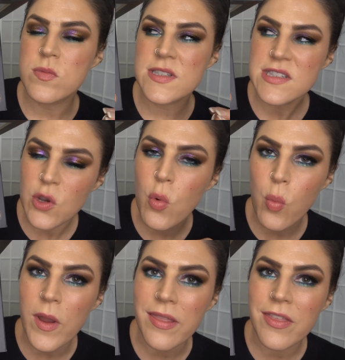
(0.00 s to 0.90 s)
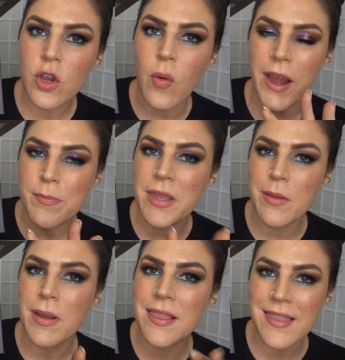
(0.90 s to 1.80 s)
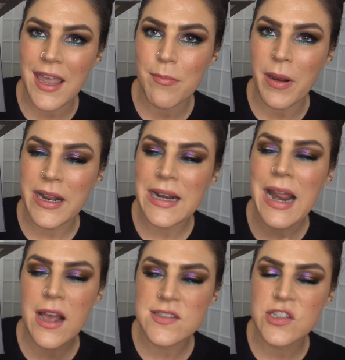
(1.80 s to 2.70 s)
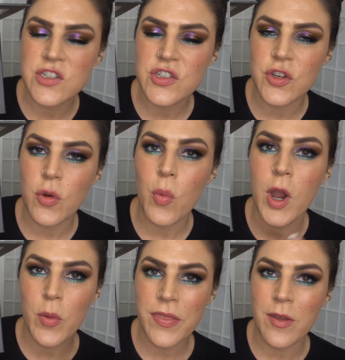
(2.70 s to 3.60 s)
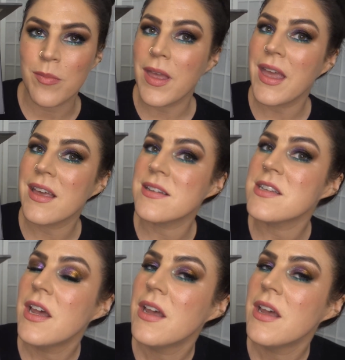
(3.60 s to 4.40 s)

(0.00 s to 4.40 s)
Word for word: still with great pigment there but it allows you to work with them and